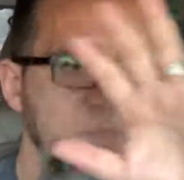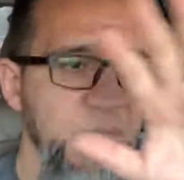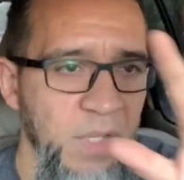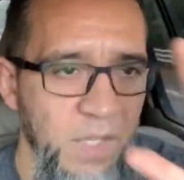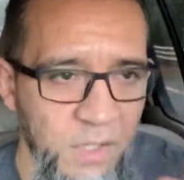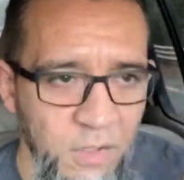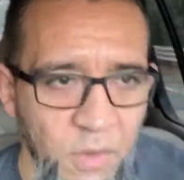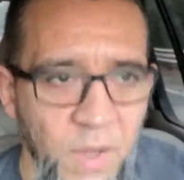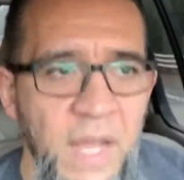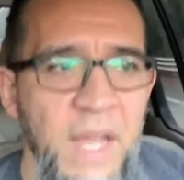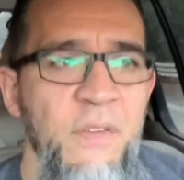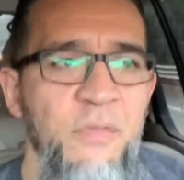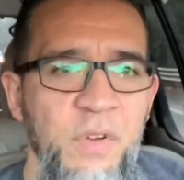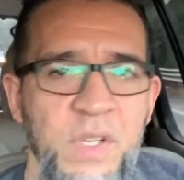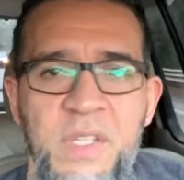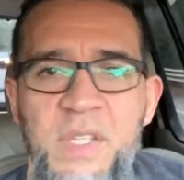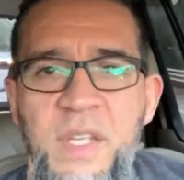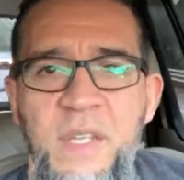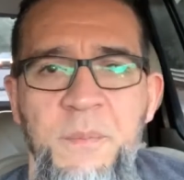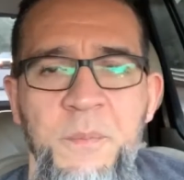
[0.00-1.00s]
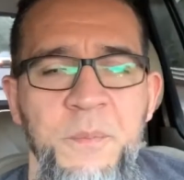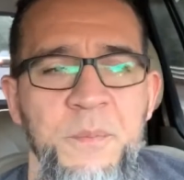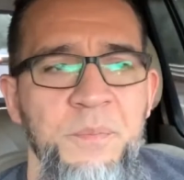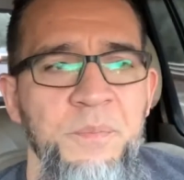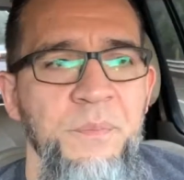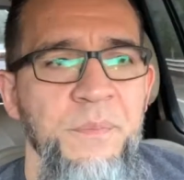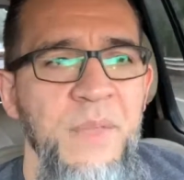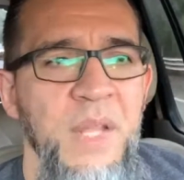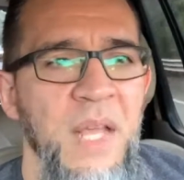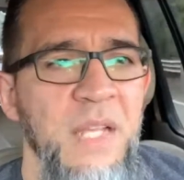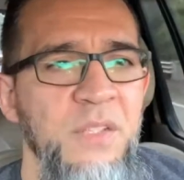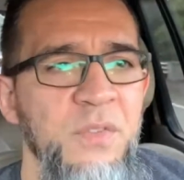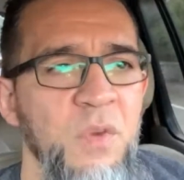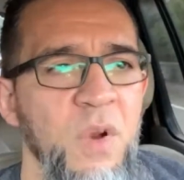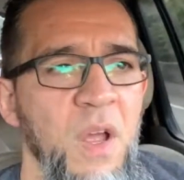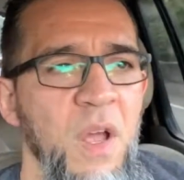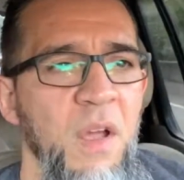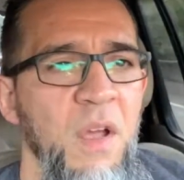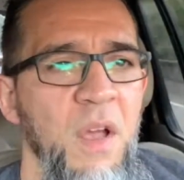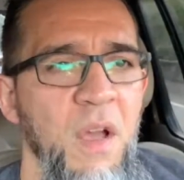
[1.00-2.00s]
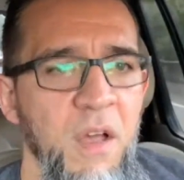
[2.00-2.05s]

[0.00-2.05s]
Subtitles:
you know, everything that's wrong.